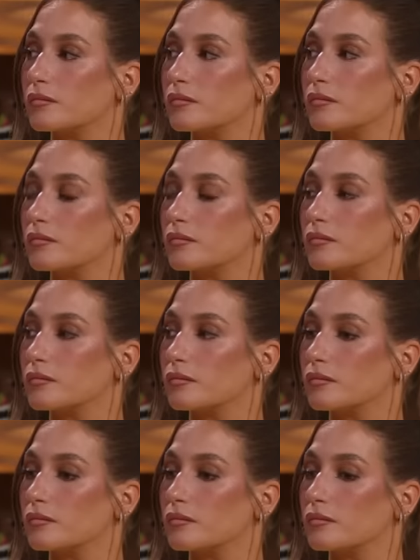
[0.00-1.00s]

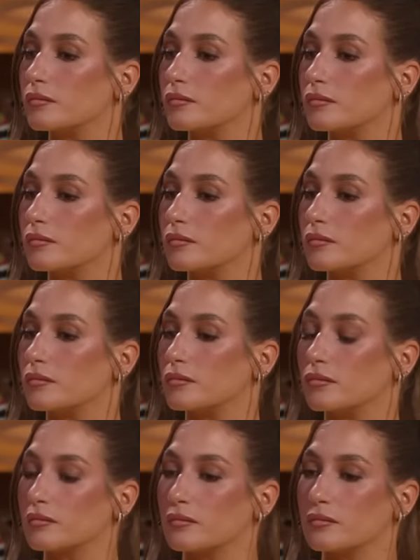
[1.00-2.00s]

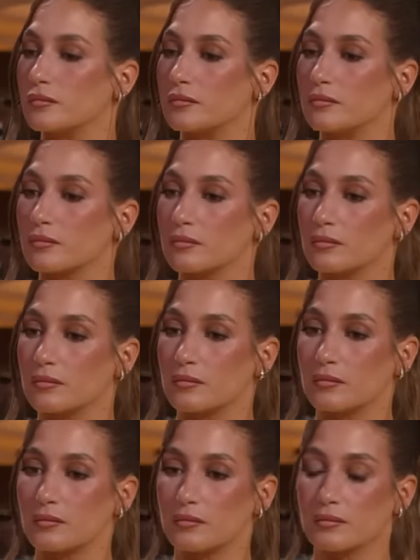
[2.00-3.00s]

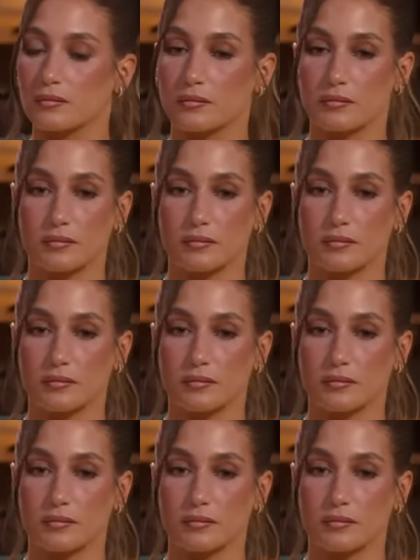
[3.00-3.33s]
This person isn't speaking.